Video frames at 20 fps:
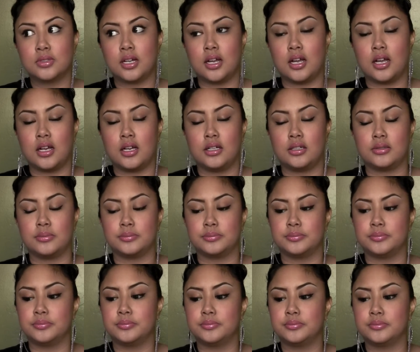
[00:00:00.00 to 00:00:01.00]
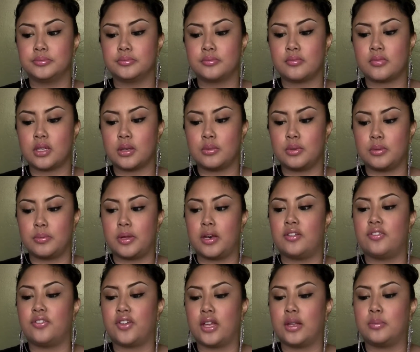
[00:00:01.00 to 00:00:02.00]
with
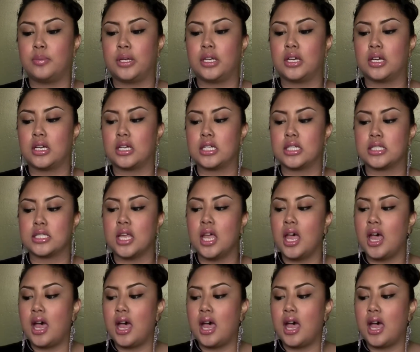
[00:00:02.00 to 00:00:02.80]
Benefit because